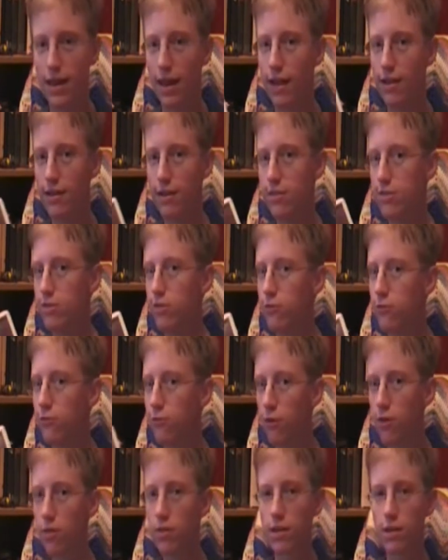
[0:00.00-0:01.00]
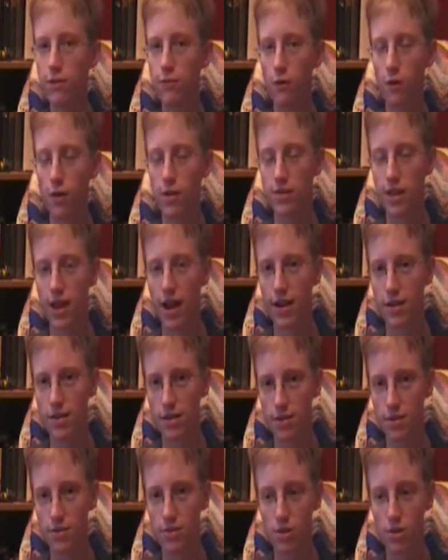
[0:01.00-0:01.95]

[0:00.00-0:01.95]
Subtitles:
It is fully voice acted,